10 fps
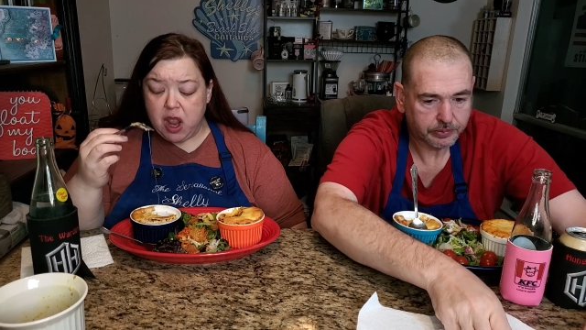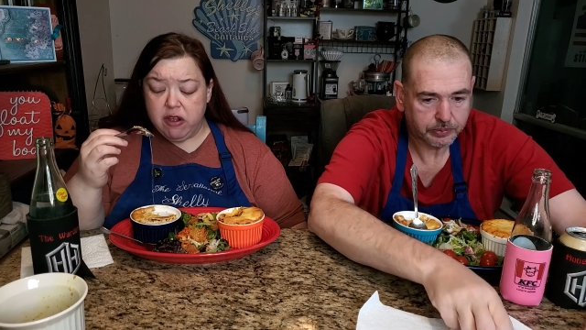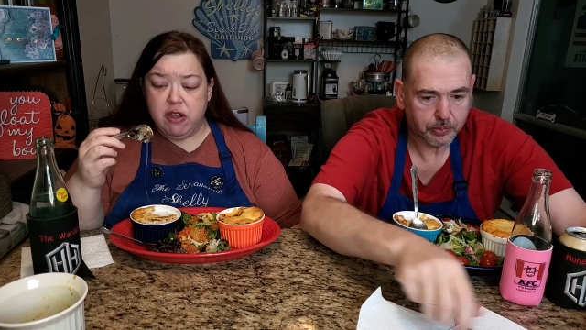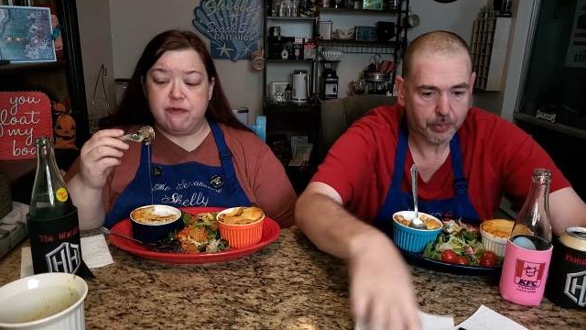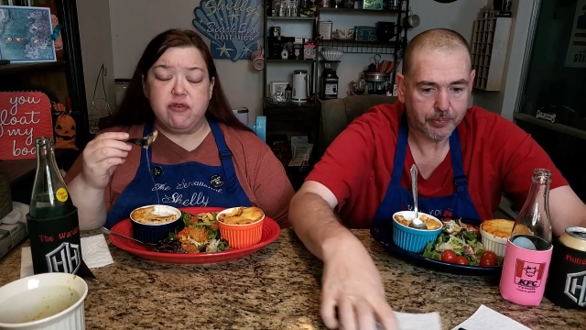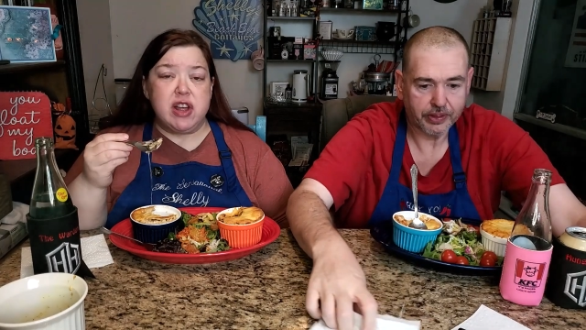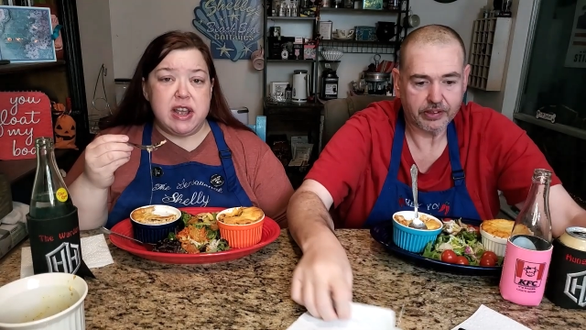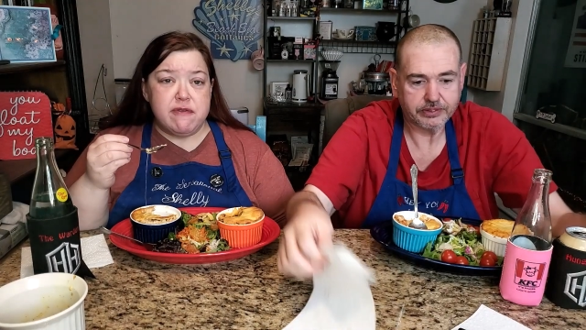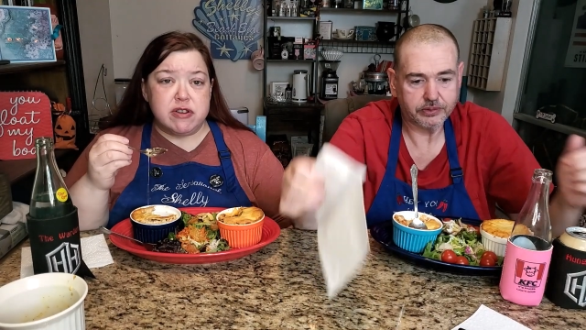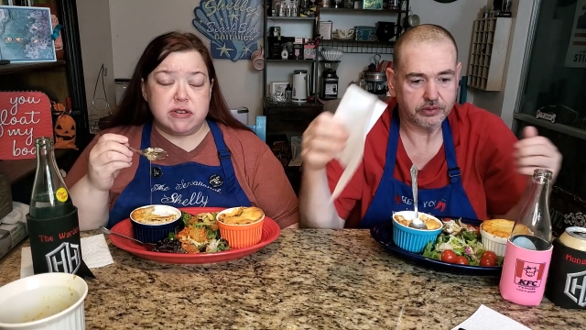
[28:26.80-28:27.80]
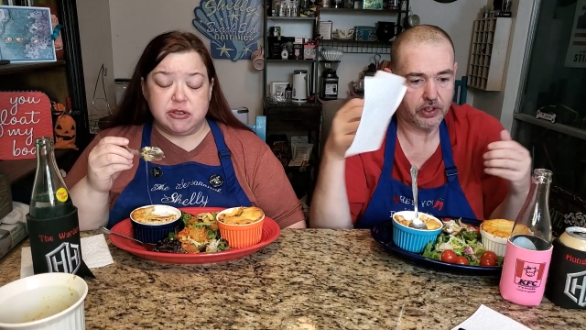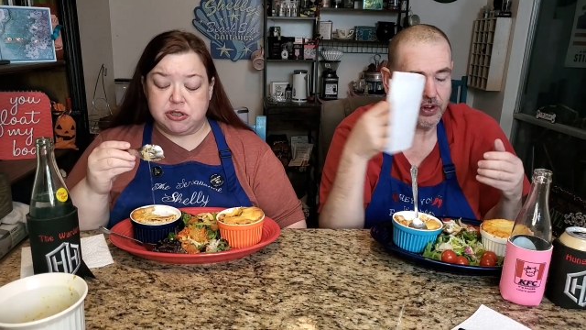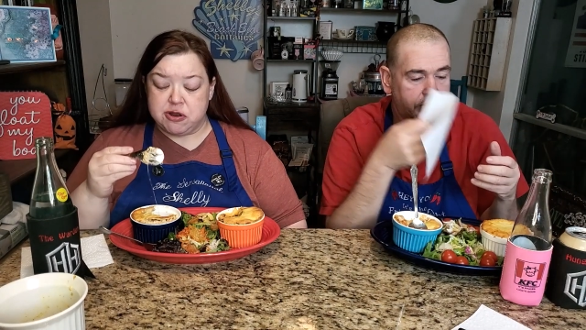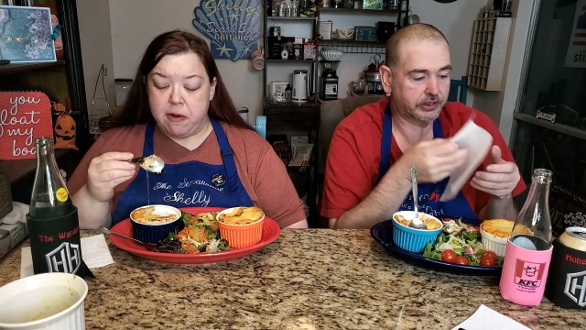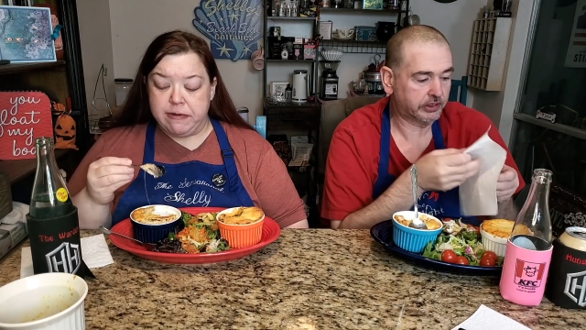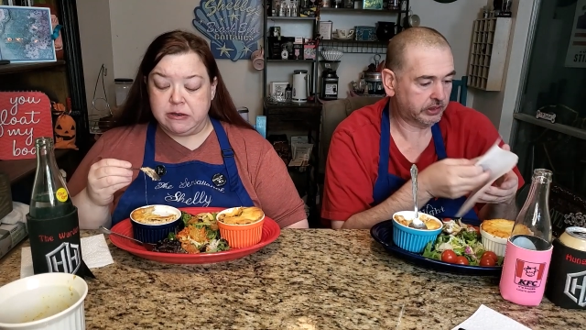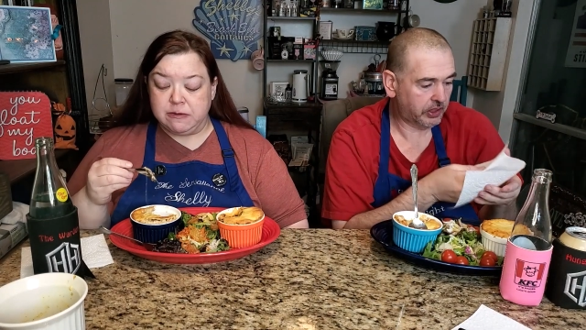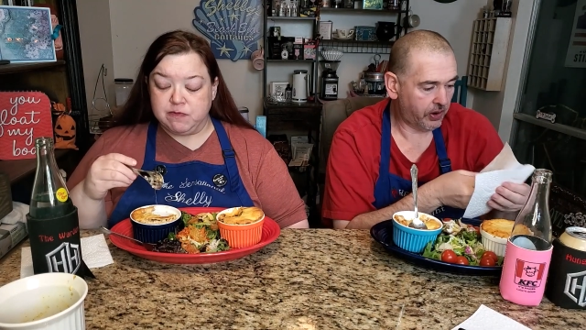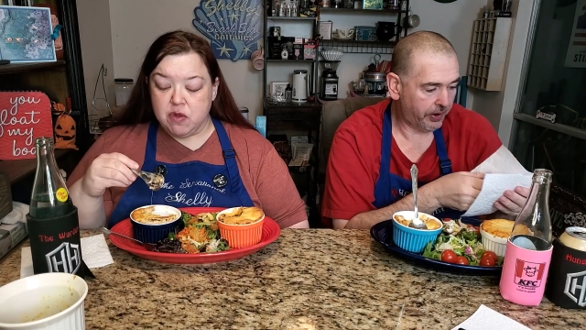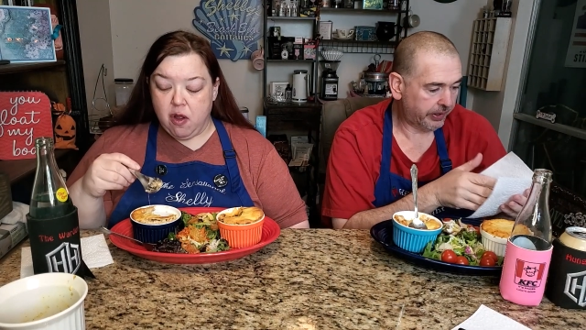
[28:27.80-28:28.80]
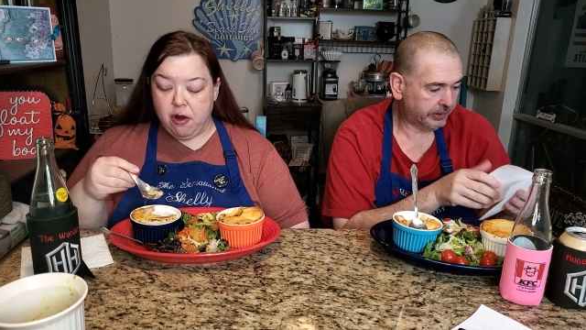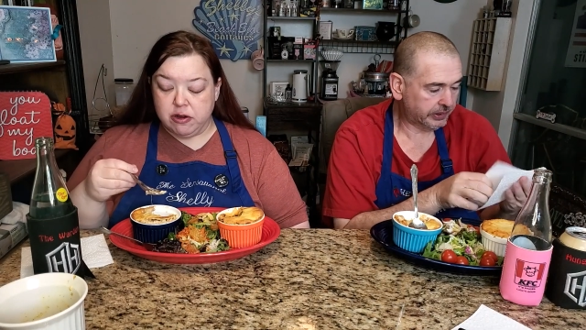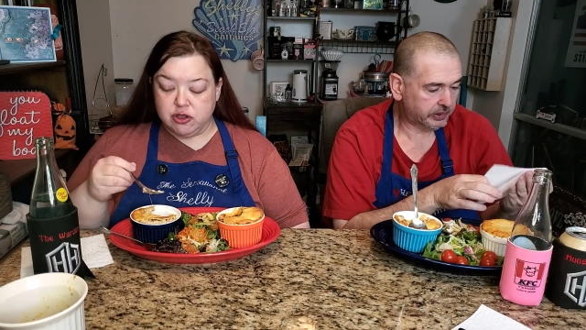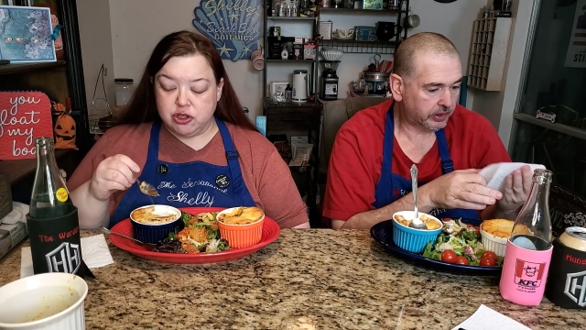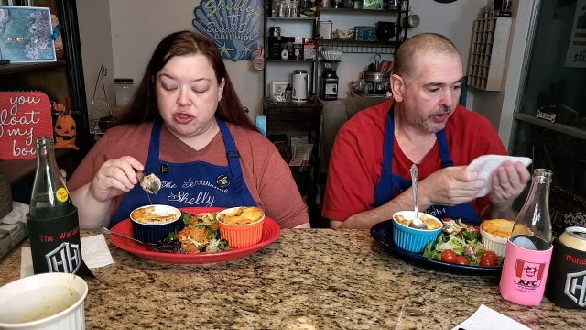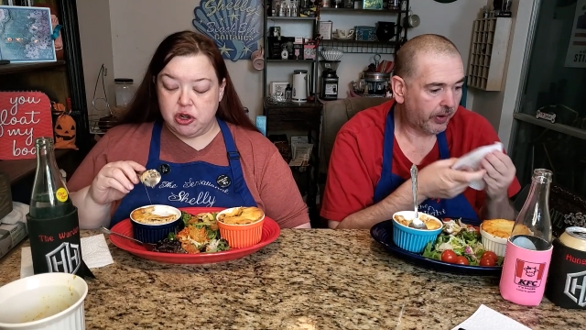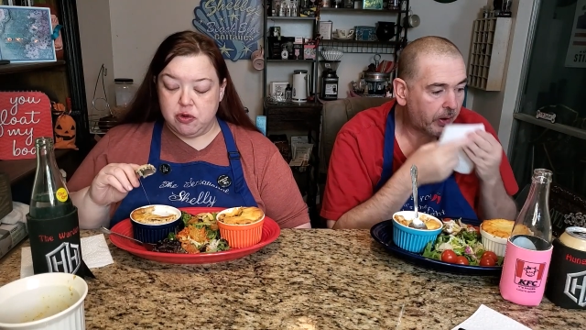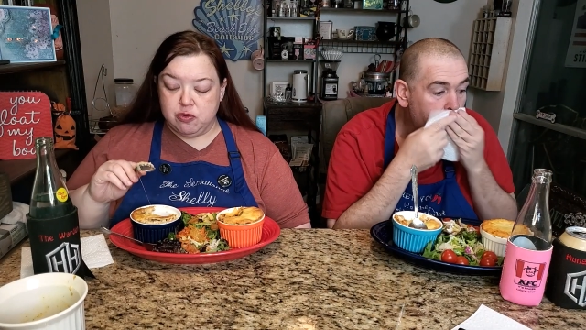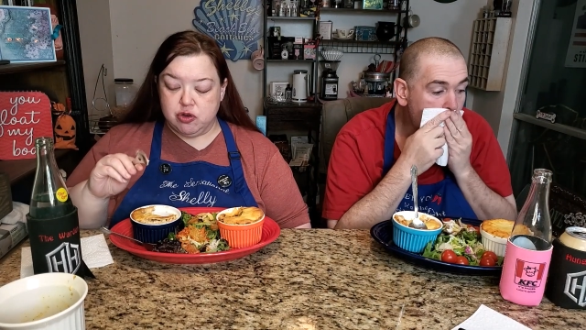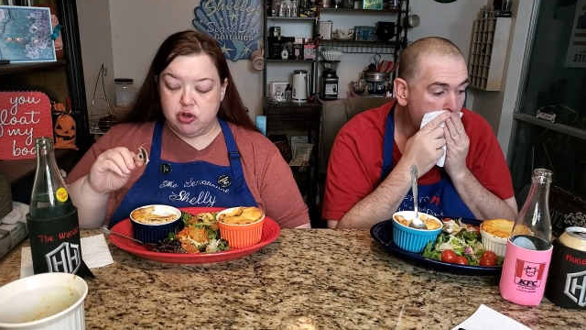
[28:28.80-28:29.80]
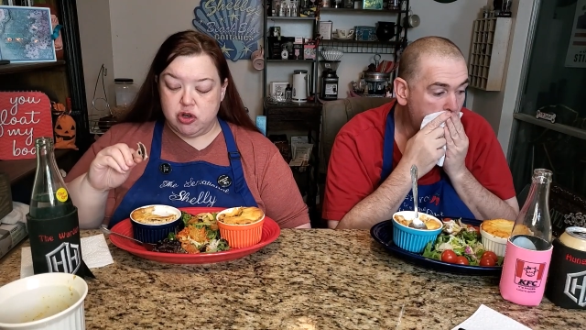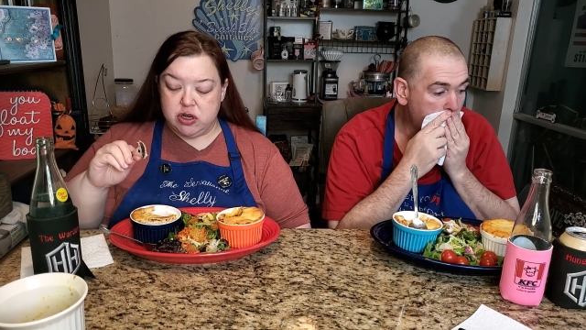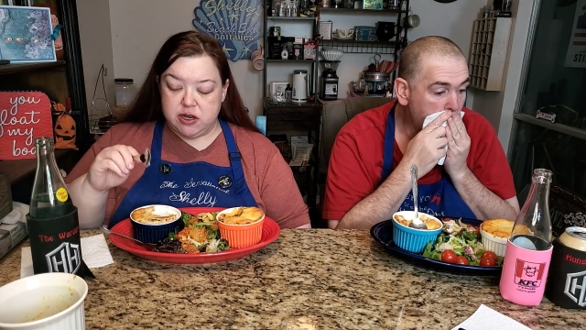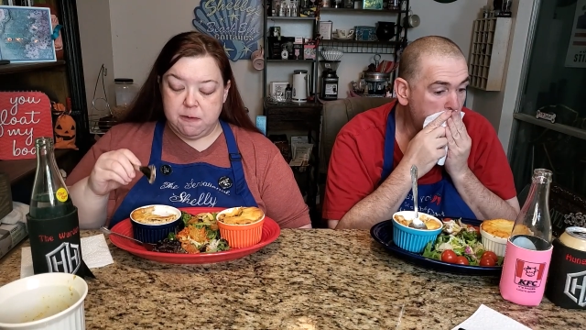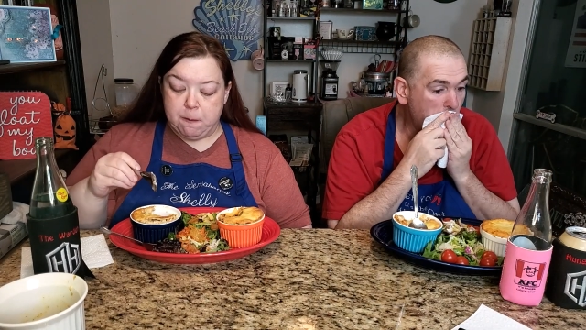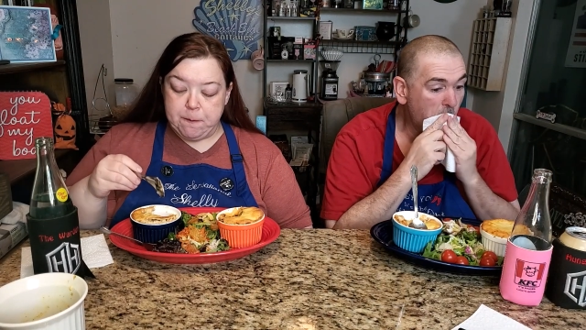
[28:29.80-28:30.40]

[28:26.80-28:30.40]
Speaker 1: The flavors are so good.